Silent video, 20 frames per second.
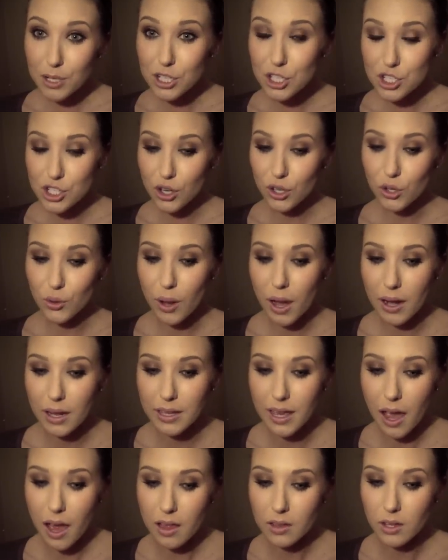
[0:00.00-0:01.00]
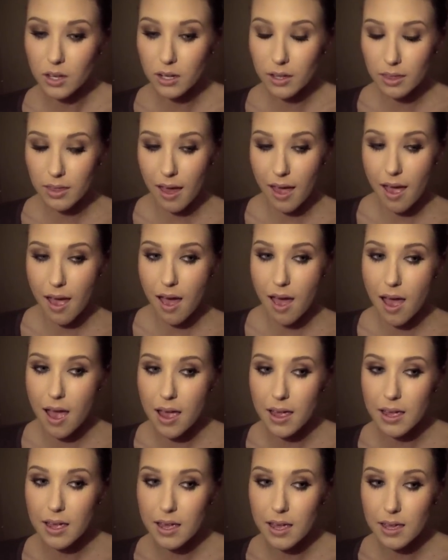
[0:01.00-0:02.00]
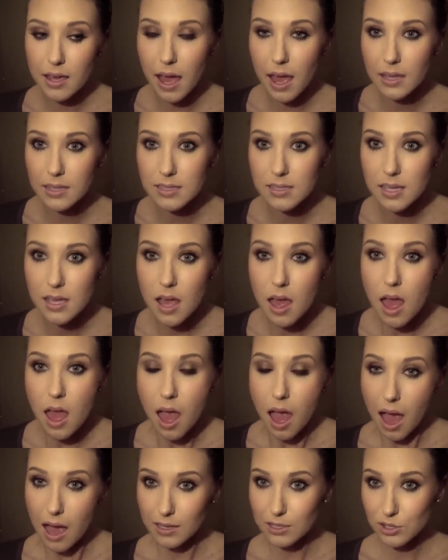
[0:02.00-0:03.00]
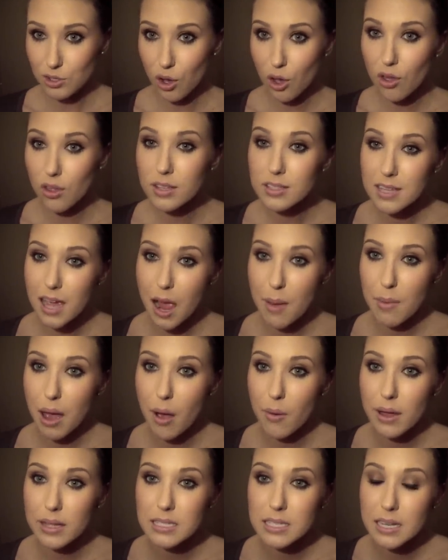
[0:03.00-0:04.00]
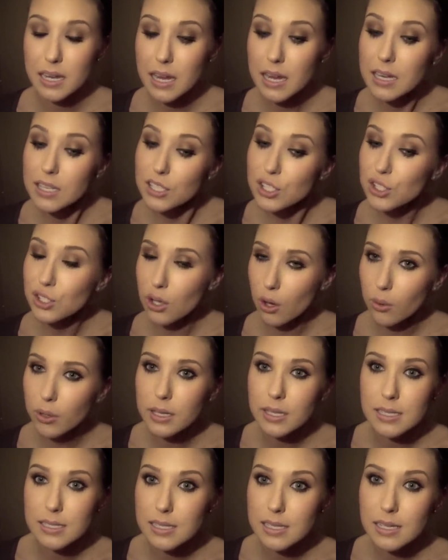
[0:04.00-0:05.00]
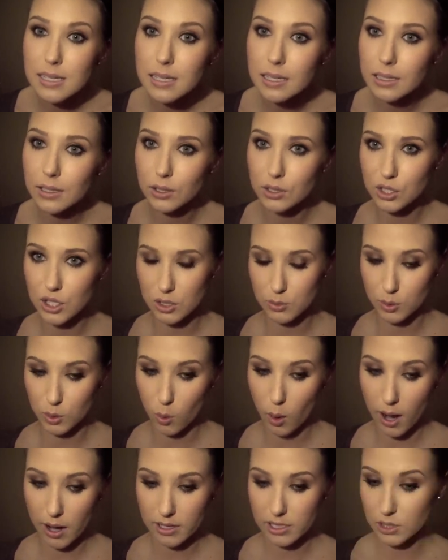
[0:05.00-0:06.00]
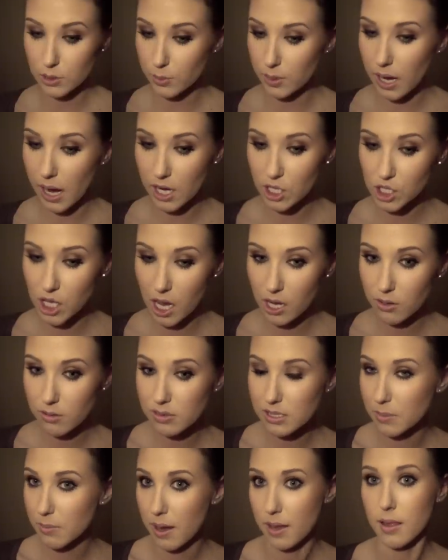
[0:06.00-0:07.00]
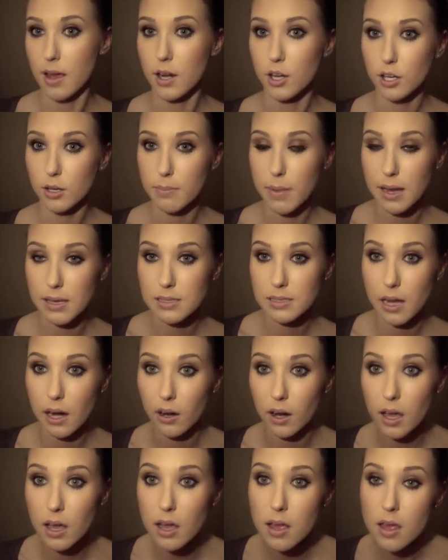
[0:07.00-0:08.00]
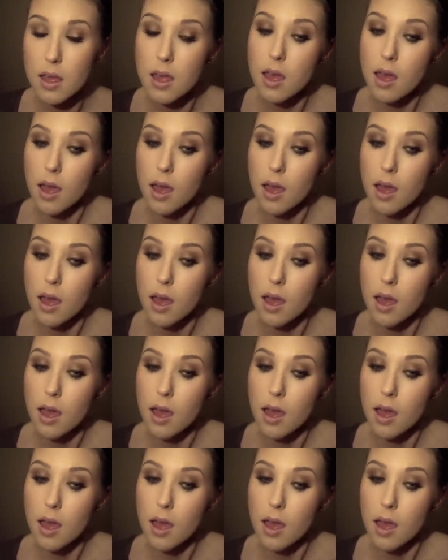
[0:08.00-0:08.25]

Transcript: gonna show you how to get a look that I get asked all the time how I did it. It is so easy. It just requires three eyeshadows, some eyeliner, and mascara.